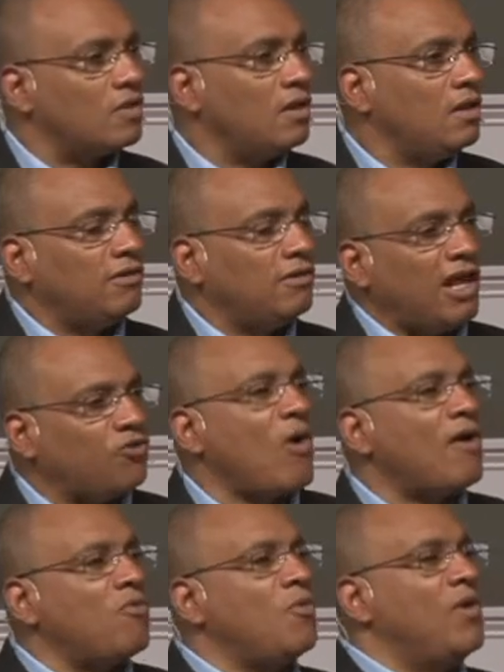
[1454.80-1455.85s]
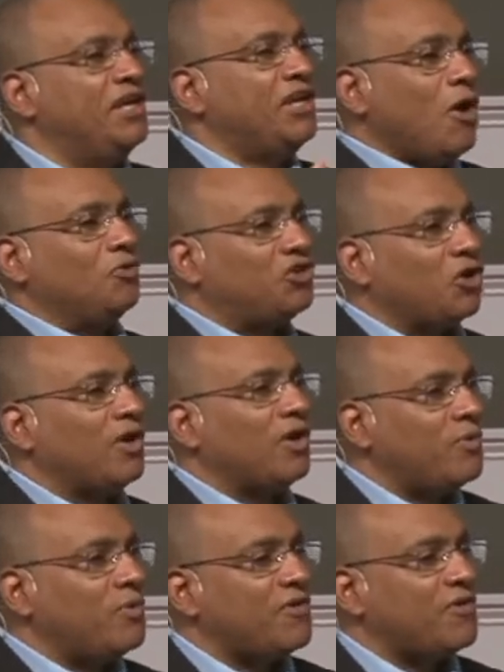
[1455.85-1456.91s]
That's why when we don't do it,
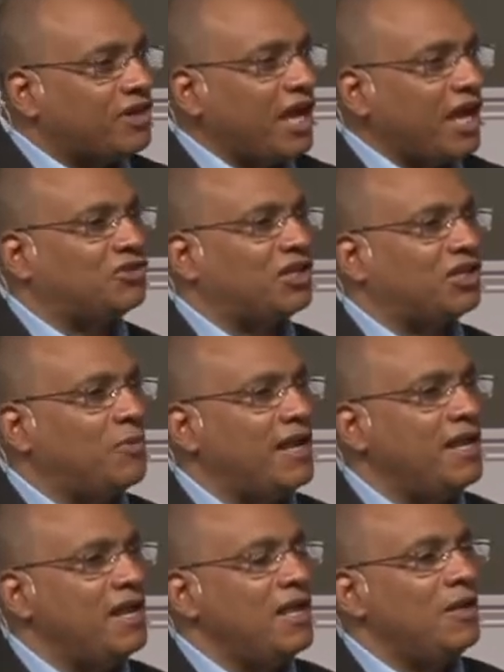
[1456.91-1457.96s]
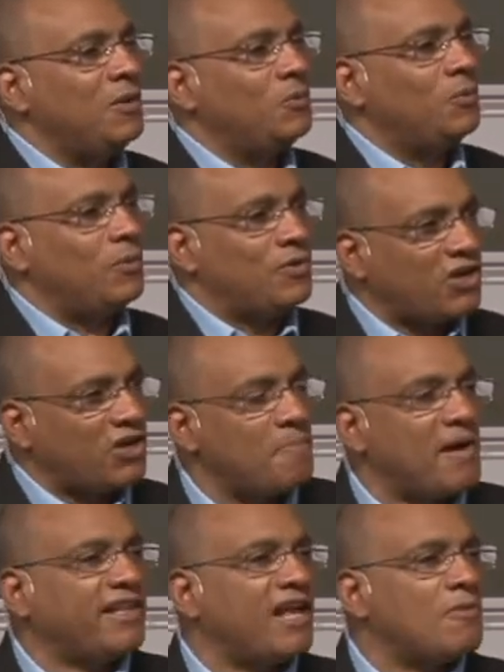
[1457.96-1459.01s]
we feel guilty. We'll talk
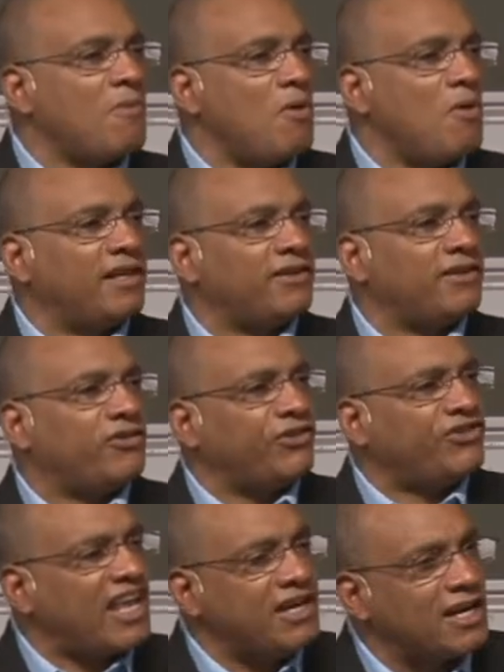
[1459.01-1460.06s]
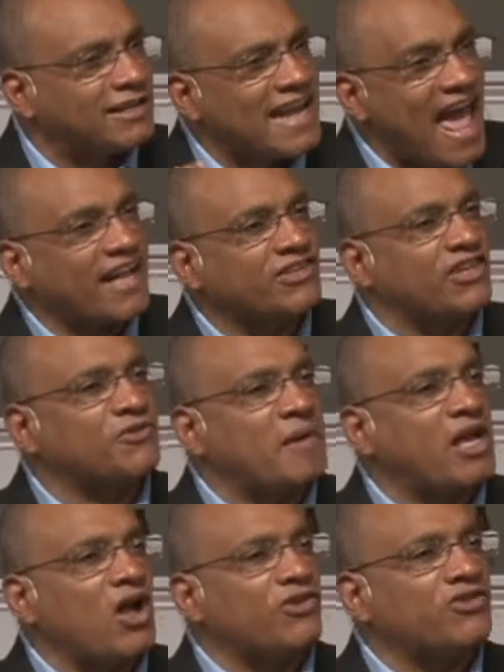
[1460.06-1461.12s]
about that in a moment. Satan attacks us because